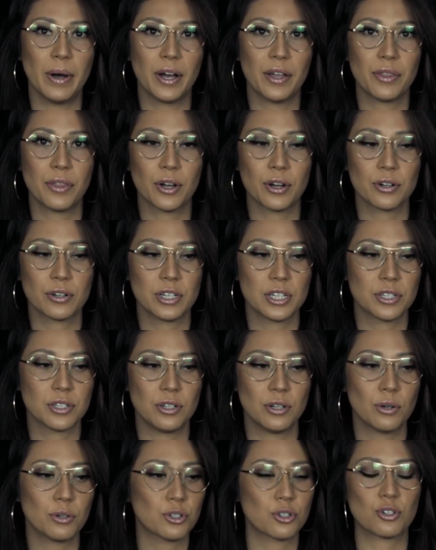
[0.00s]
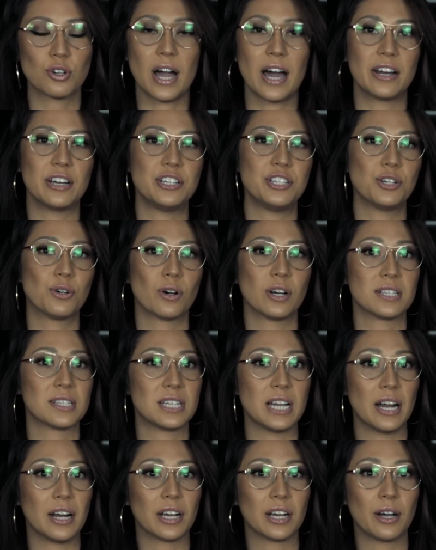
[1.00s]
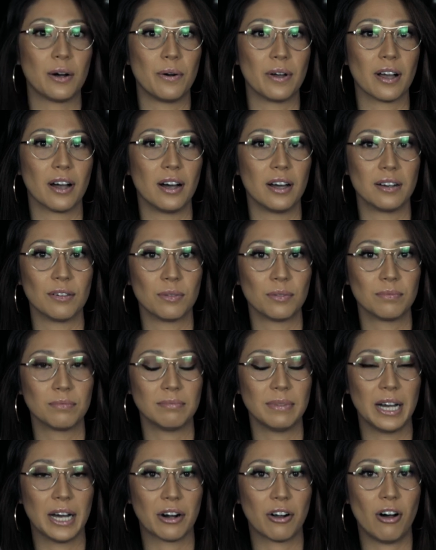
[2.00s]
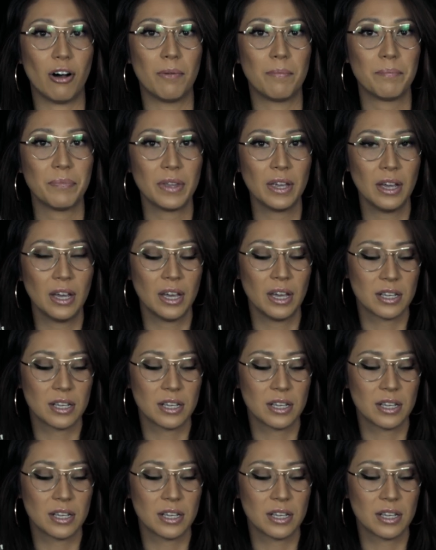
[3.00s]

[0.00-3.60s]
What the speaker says: but there is no strategy or aesthetic going on at all.